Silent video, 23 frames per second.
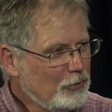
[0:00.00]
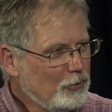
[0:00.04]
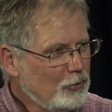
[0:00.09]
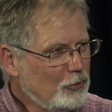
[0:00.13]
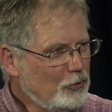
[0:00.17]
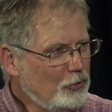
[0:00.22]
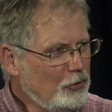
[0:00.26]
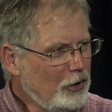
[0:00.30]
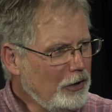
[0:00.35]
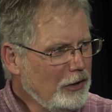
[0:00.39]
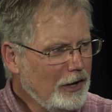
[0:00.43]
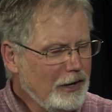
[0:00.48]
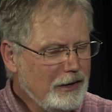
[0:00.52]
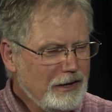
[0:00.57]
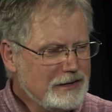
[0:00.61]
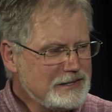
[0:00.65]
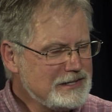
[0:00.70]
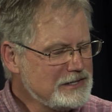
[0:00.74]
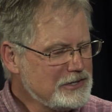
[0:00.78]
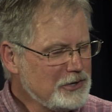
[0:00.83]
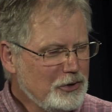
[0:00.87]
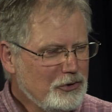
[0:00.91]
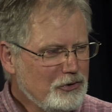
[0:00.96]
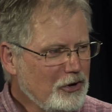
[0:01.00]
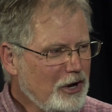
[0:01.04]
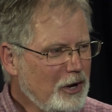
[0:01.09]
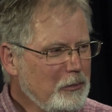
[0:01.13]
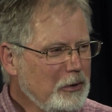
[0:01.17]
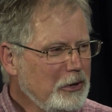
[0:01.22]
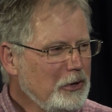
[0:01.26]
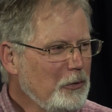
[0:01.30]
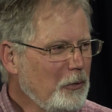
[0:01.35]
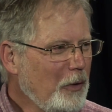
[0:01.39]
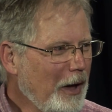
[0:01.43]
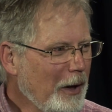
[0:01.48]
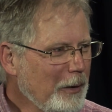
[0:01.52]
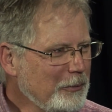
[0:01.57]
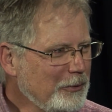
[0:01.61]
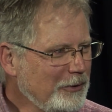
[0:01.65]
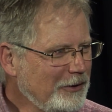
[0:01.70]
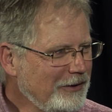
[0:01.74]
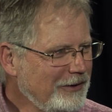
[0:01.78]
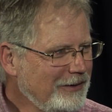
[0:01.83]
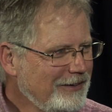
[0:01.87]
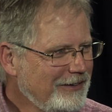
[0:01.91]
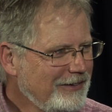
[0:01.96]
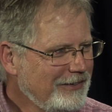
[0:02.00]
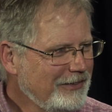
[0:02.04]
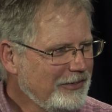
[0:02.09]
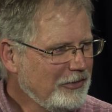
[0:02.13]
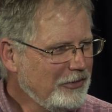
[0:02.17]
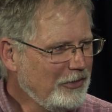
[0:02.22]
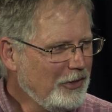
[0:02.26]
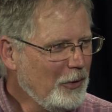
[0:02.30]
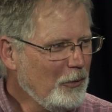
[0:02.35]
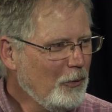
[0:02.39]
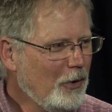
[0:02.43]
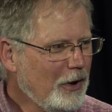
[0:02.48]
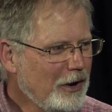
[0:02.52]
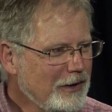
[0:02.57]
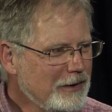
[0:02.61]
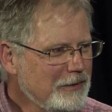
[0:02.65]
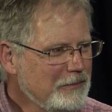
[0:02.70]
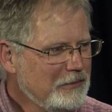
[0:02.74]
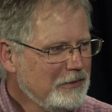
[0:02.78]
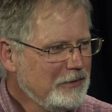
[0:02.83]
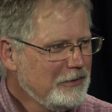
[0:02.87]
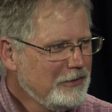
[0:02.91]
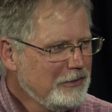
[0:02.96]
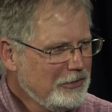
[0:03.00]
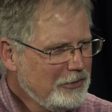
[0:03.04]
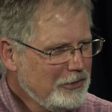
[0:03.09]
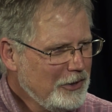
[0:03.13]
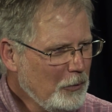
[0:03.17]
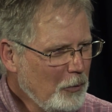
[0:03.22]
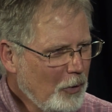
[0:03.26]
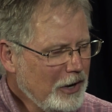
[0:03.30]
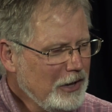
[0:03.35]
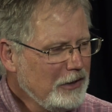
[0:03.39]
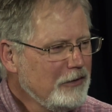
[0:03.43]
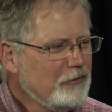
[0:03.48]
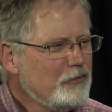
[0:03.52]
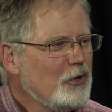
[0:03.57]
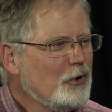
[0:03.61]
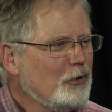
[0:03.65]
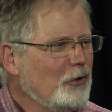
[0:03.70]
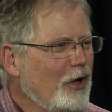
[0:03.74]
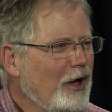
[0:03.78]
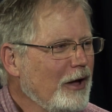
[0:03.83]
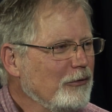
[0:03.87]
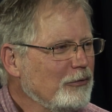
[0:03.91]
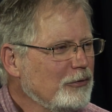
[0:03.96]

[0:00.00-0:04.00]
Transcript: They're not necessarily trying to make you happy. They want to live their life.